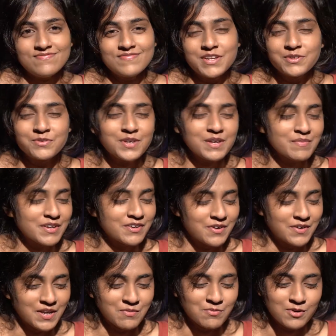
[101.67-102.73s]
Now, don't get me
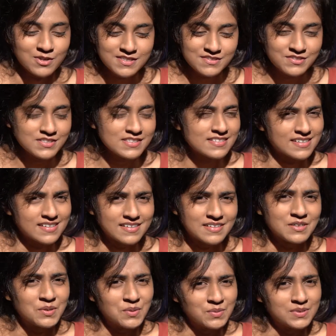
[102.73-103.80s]
wrong, it wasn't just
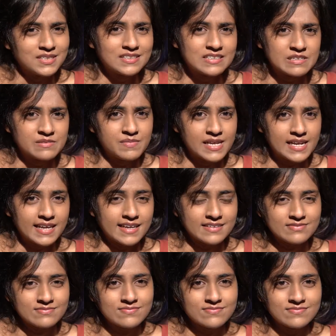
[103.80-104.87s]
her who did the rebelling.
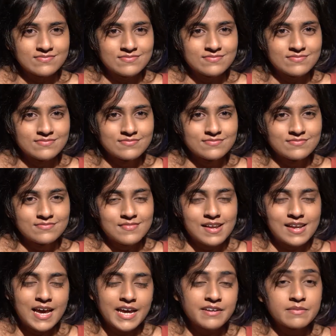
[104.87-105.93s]

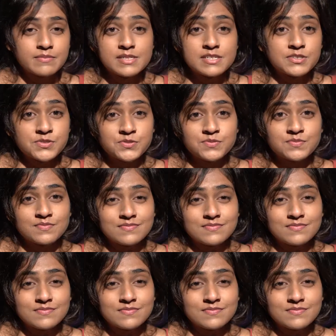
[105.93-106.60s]
Well, I rebelled too.